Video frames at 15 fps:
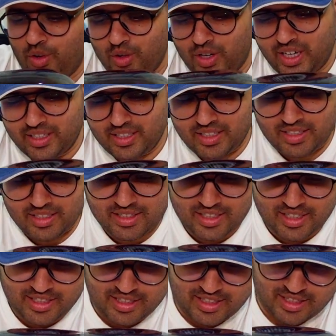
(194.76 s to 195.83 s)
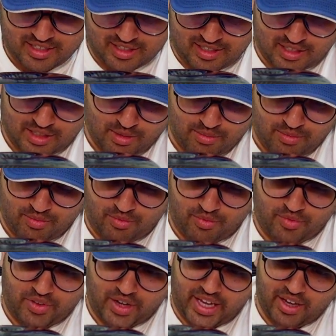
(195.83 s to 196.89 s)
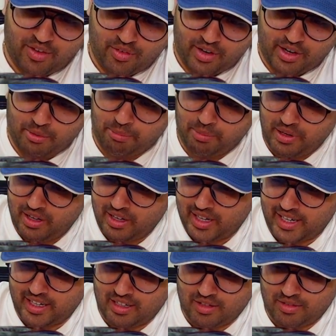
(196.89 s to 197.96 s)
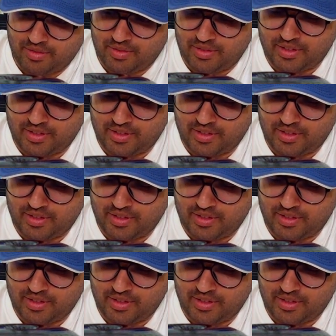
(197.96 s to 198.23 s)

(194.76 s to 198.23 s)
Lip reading: look at the design, there is some wave ripple kind of